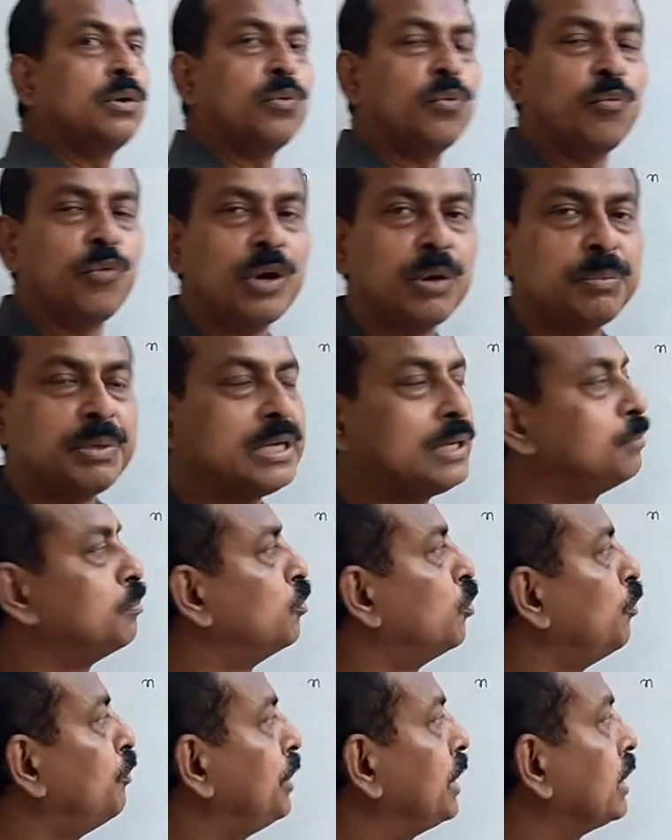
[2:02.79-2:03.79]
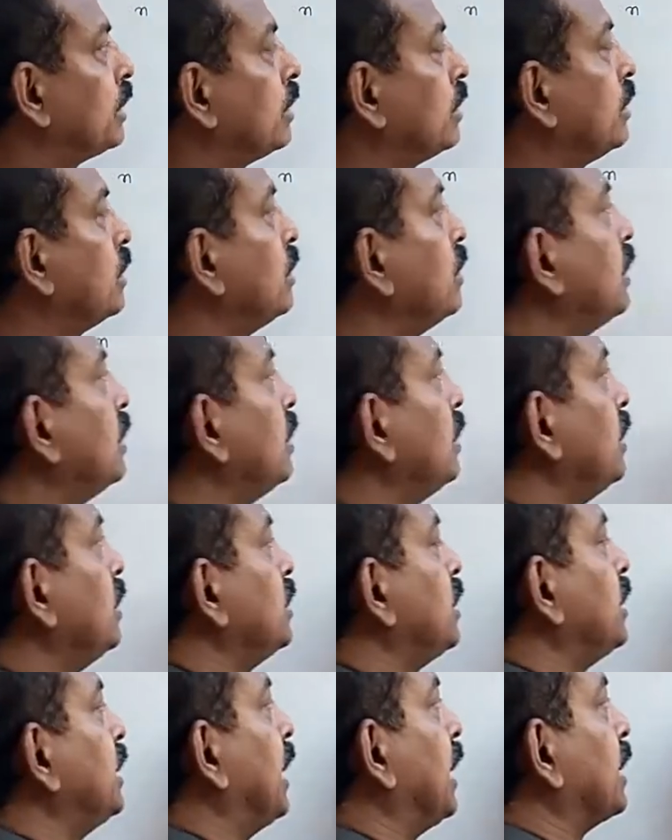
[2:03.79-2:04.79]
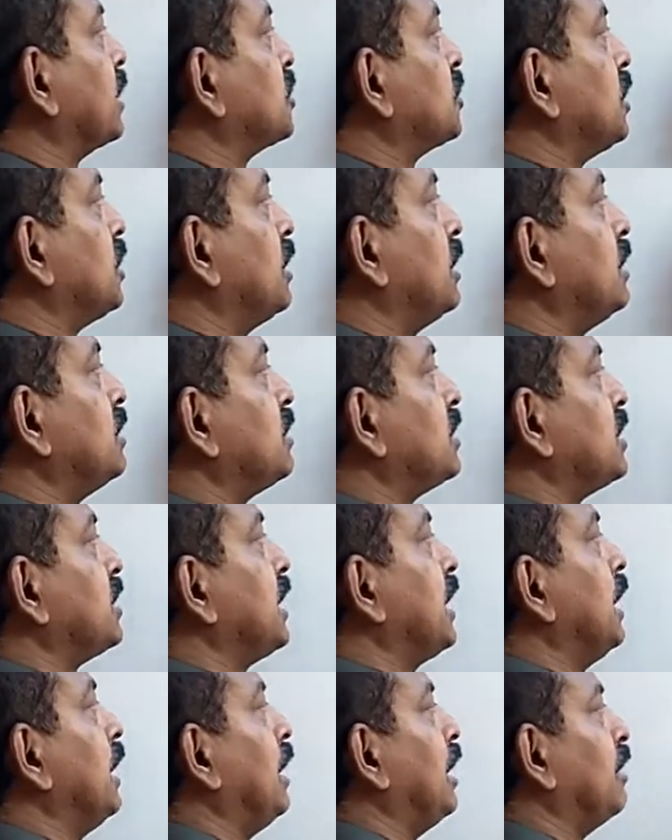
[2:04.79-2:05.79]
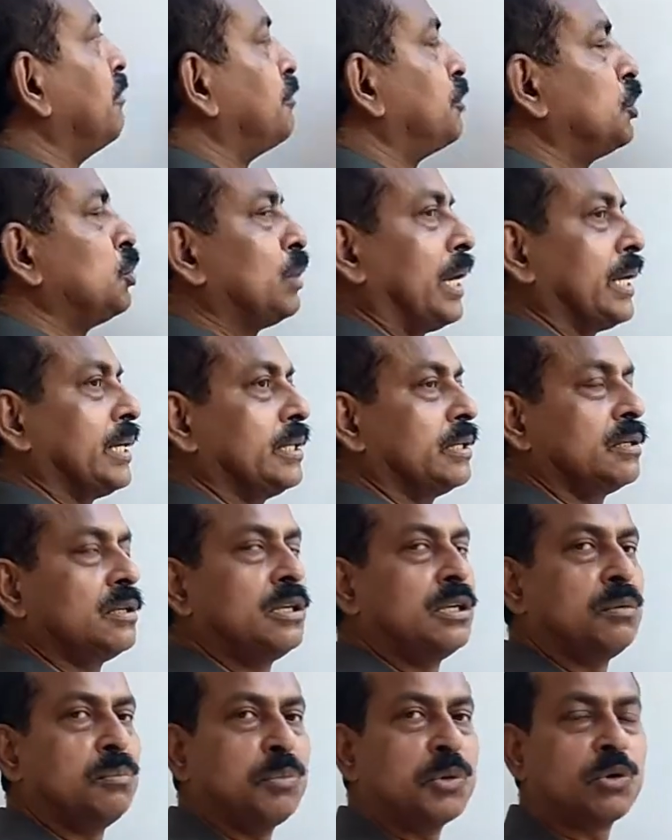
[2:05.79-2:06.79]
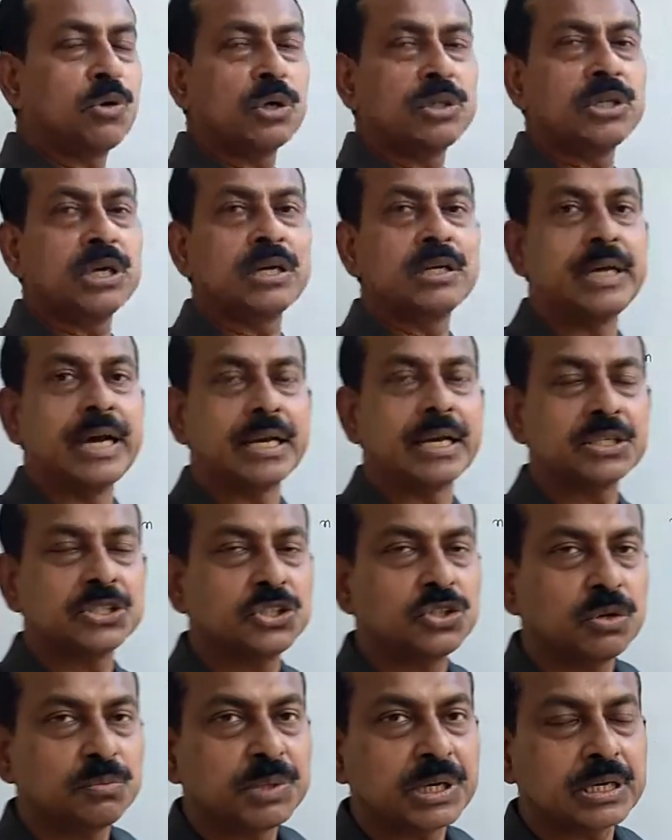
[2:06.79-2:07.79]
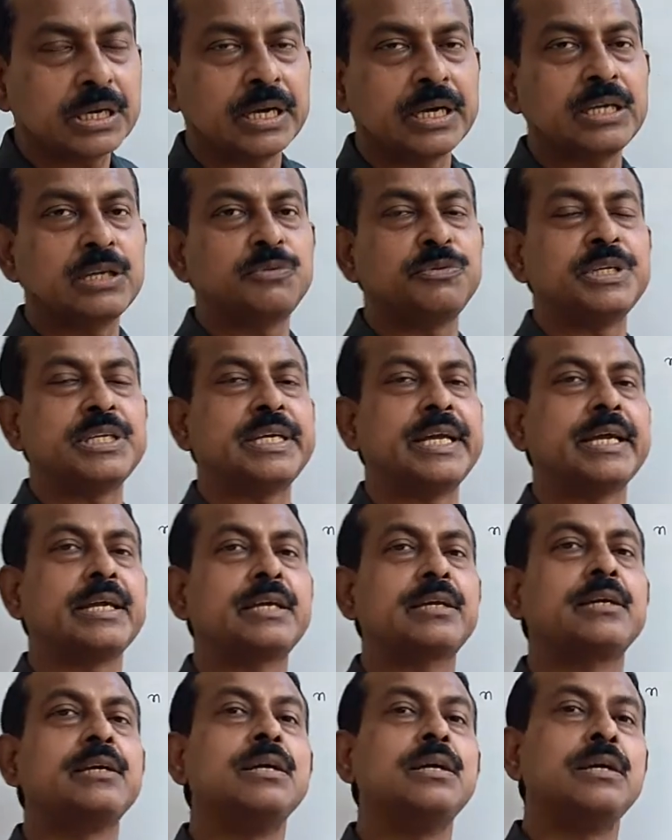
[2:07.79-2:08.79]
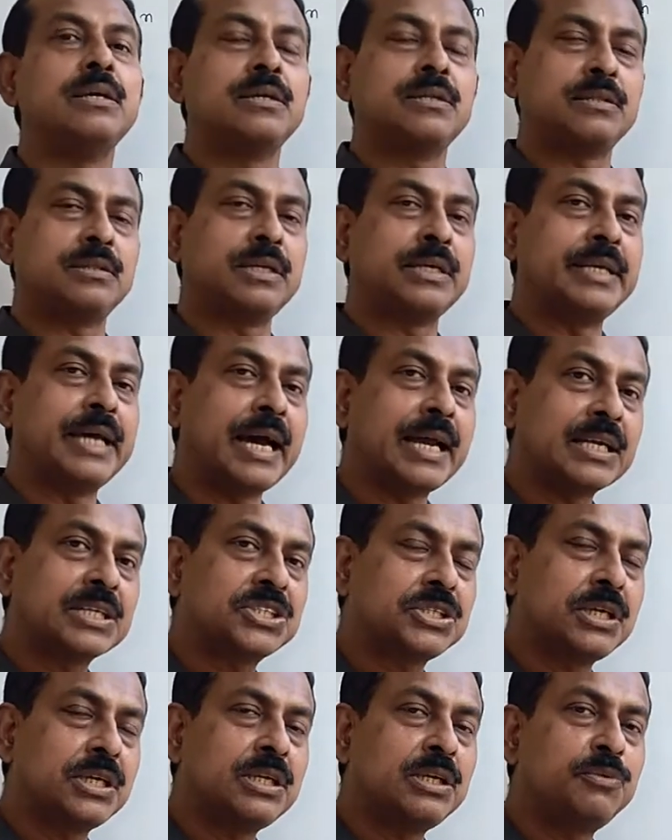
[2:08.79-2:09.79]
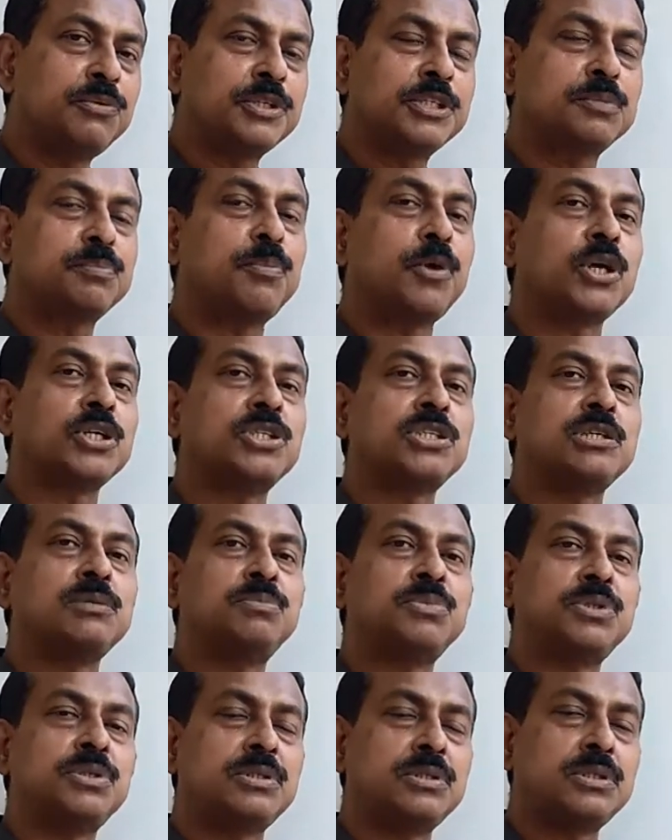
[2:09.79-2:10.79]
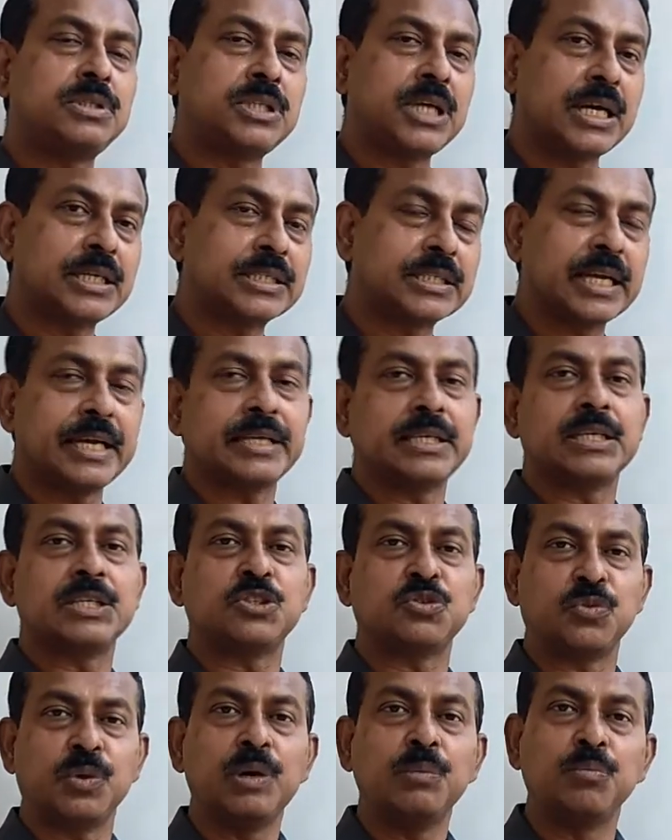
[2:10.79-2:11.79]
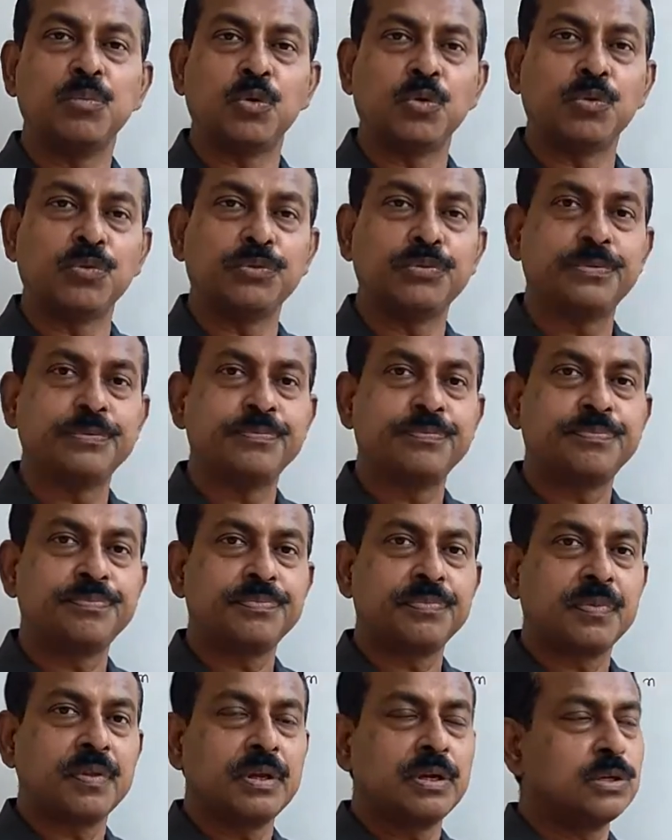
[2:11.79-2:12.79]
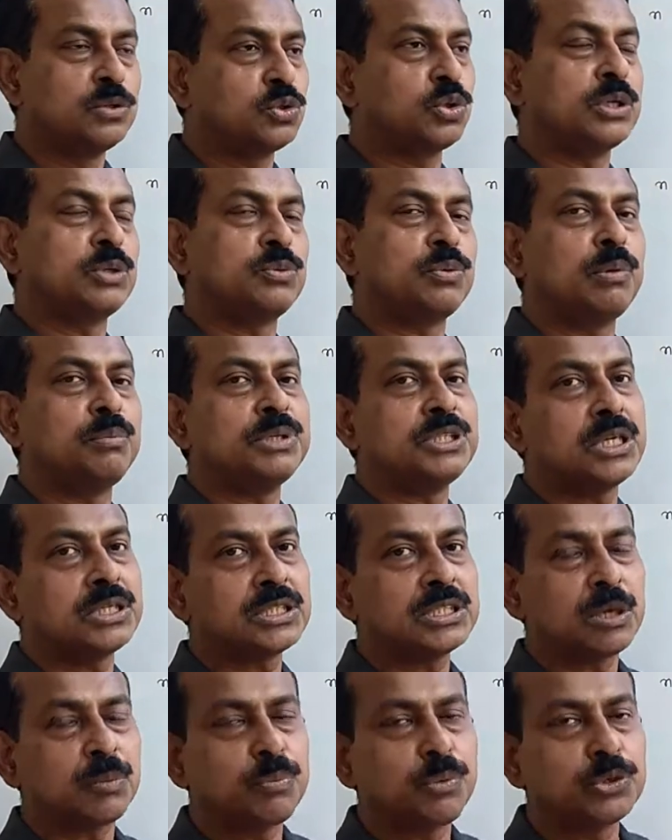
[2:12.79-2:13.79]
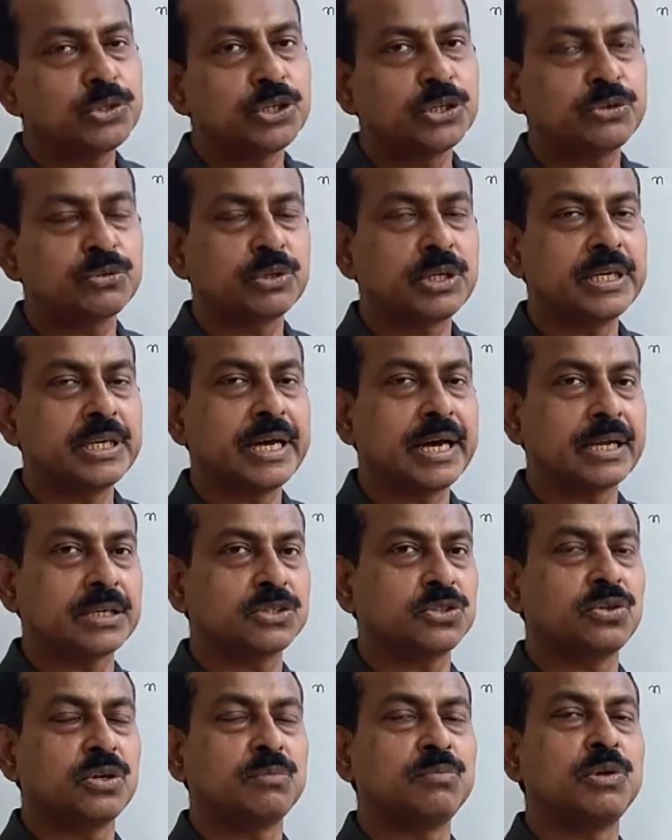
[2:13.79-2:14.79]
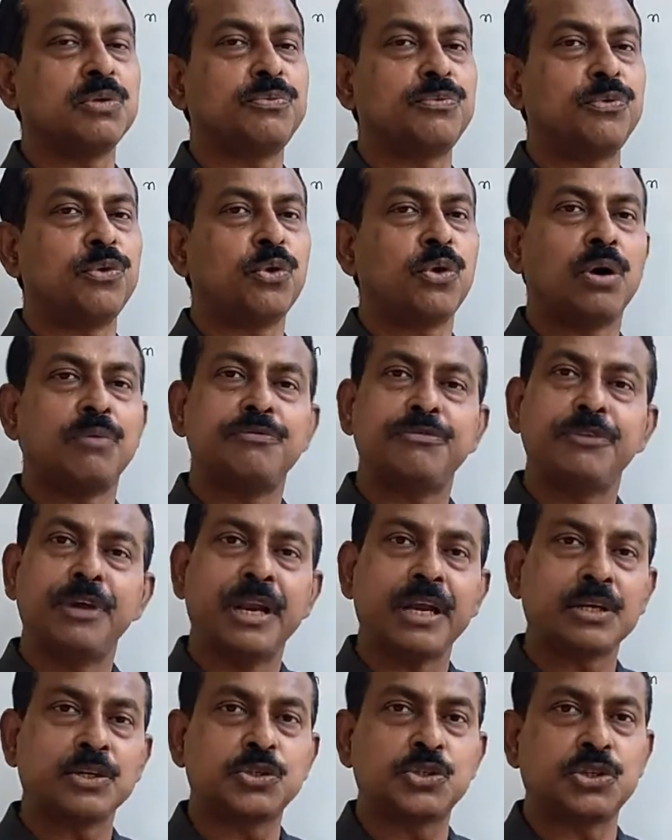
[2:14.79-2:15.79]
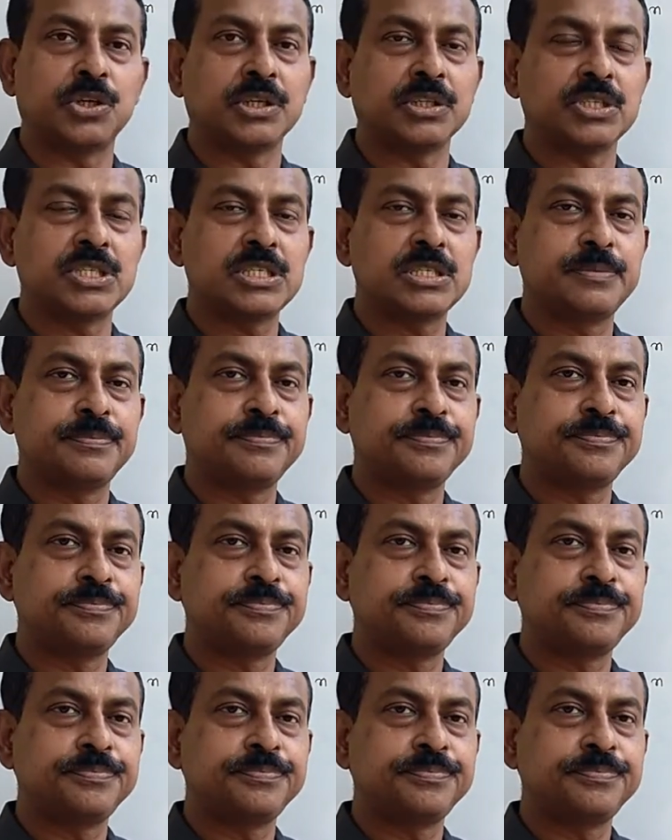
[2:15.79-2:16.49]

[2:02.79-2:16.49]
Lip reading: will be moving in the direction, say, left to right, because the direction of the current we take the direction in which positive charge carriers will move. So it will be just opposite to the direction of the flow of electrons.